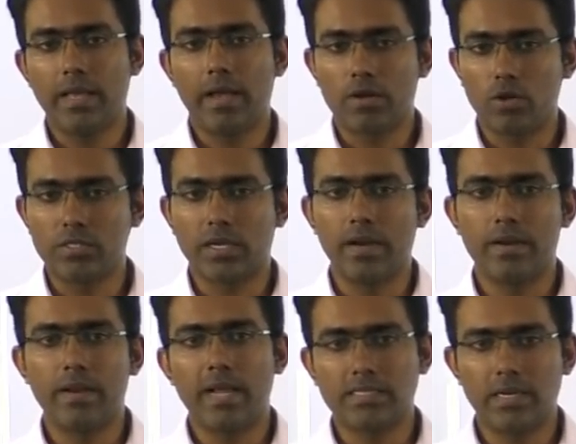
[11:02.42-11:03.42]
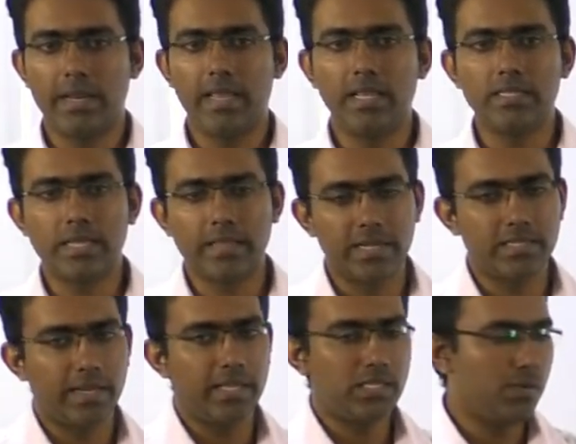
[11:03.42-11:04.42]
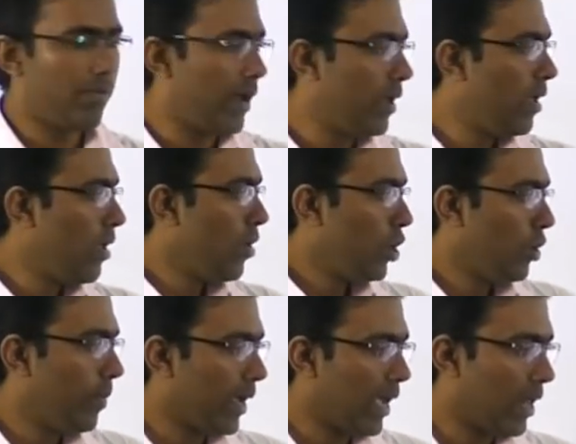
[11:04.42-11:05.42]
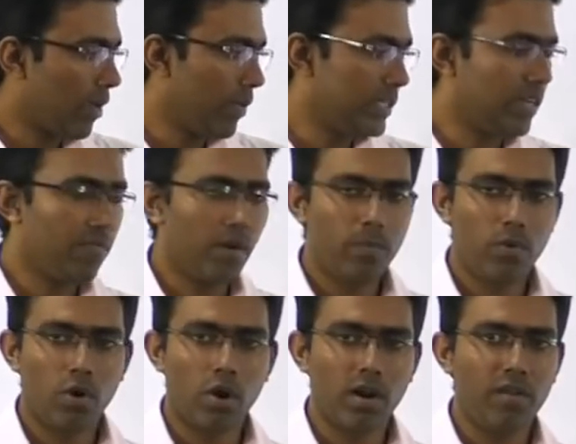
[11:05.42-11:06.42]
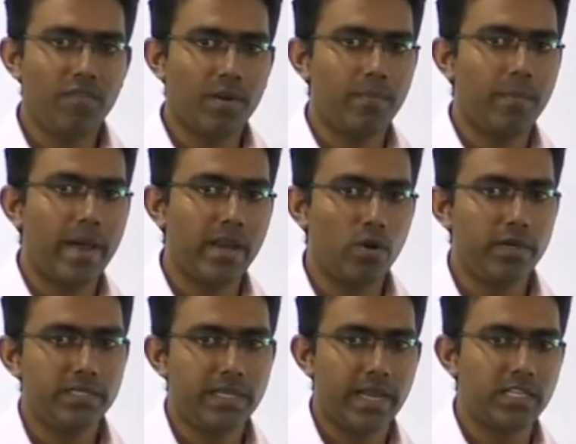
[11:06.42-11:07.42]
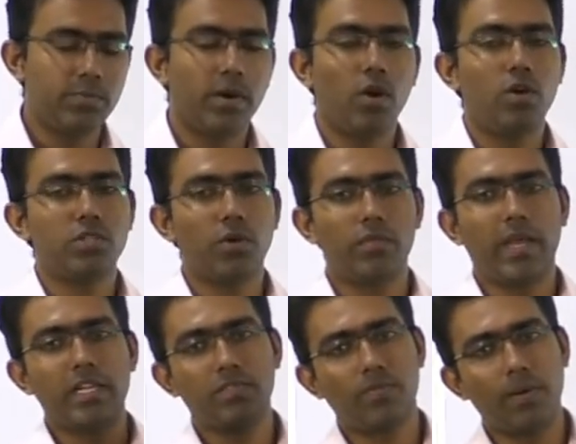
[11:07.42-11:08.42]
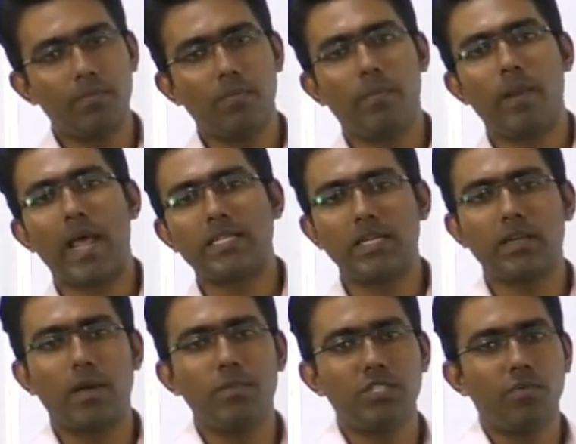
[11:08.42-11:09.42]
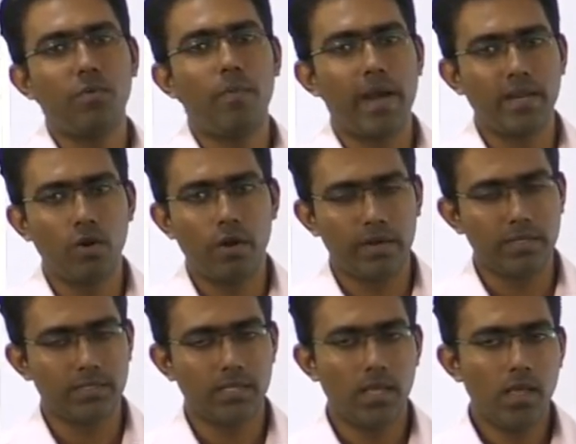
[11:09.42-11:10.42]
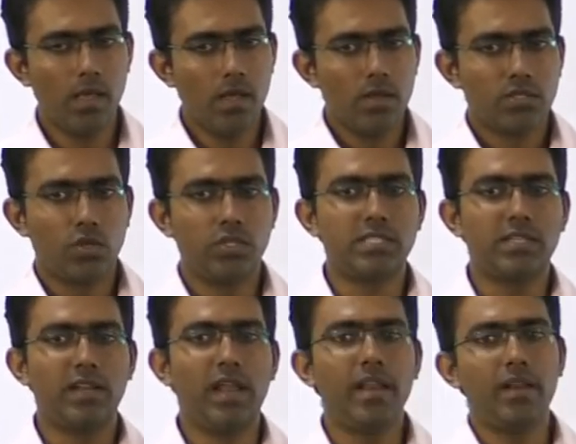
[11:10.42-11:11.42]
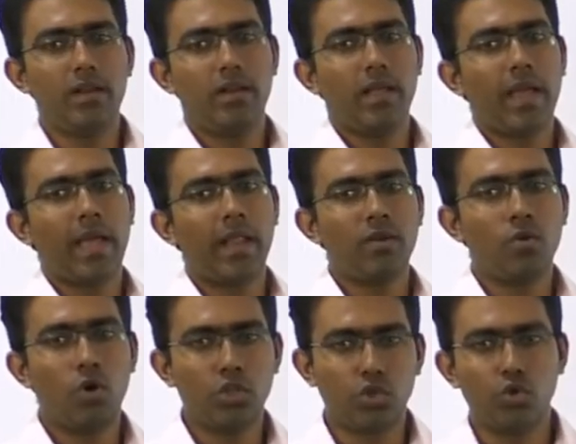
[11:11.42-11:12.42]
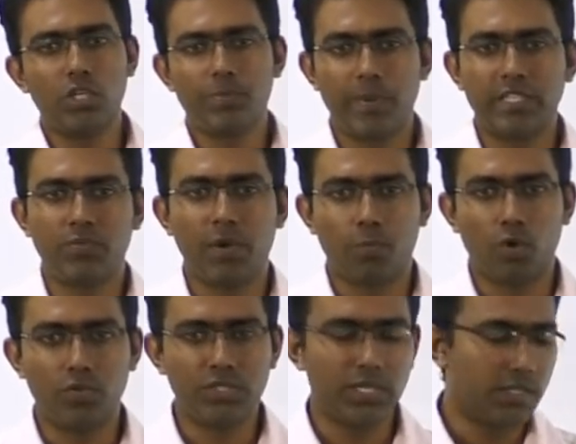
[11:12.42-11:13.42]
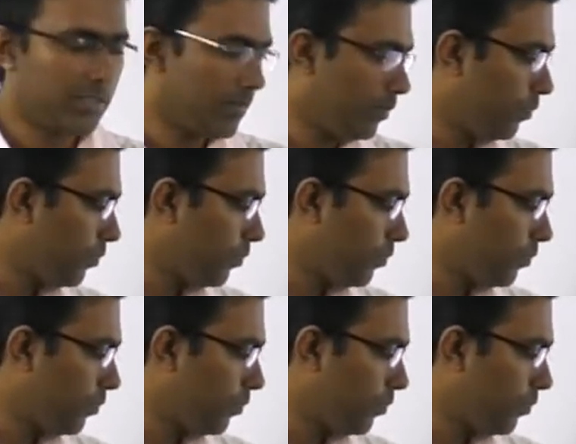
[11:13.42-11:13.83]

across the country, national dailies, and that's the reason why you may get a question from not only from minority status but also that is from National Commission for Minorities. So just relate it and go through the specific provisions.